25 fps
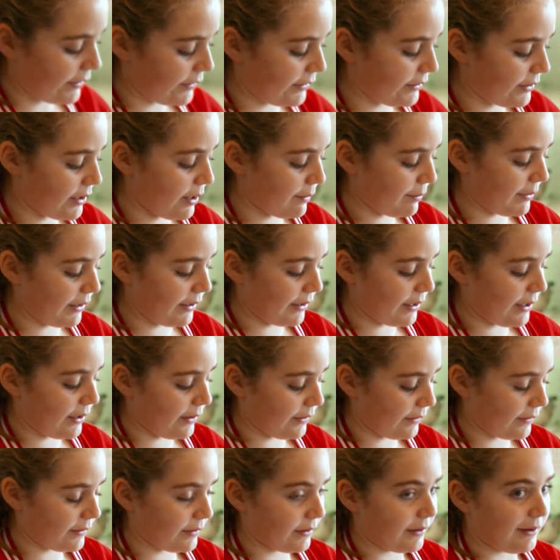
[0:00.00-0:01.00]
so nobody
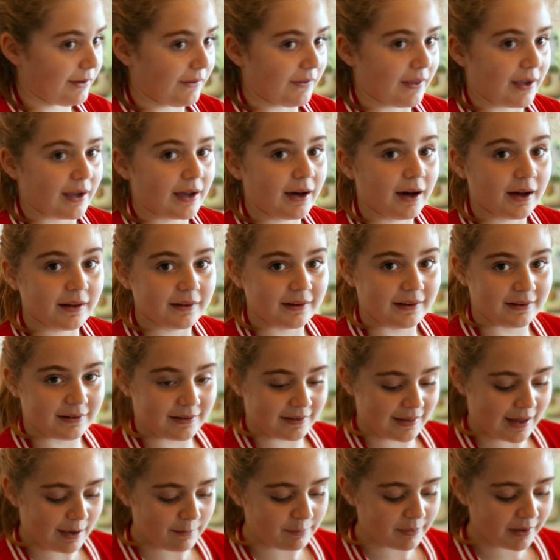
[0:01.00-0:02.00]
knows until they cut into
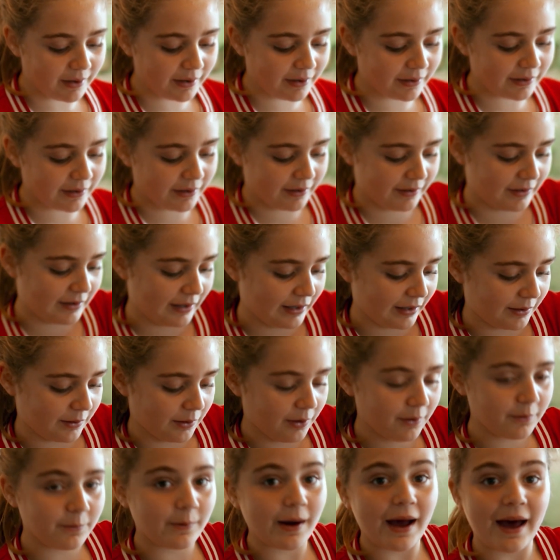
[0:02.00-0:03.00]
their burger and they're like,
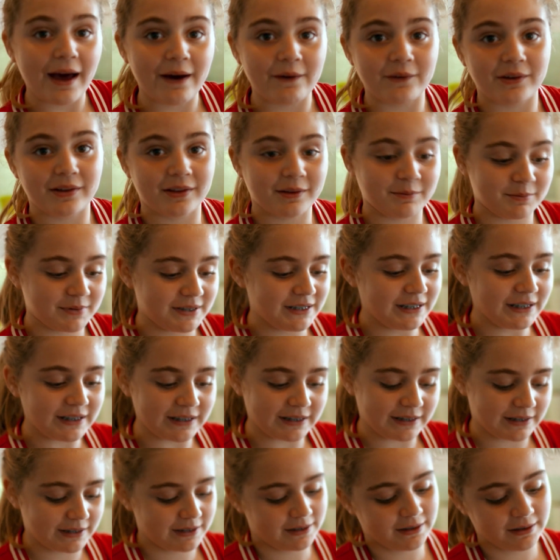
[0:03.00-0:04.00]
oh wow, it's some
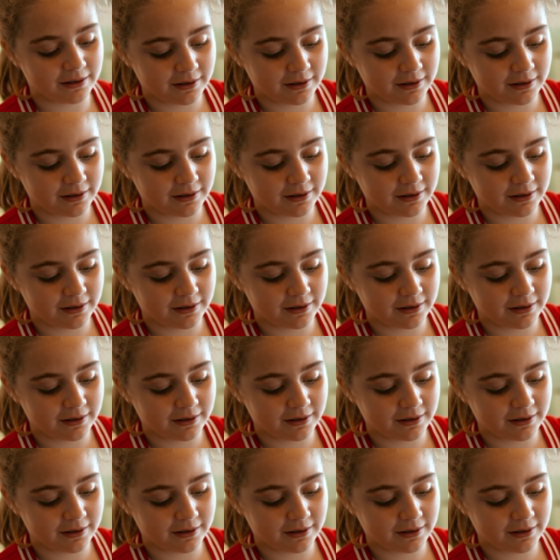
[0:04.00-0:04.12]
cheese.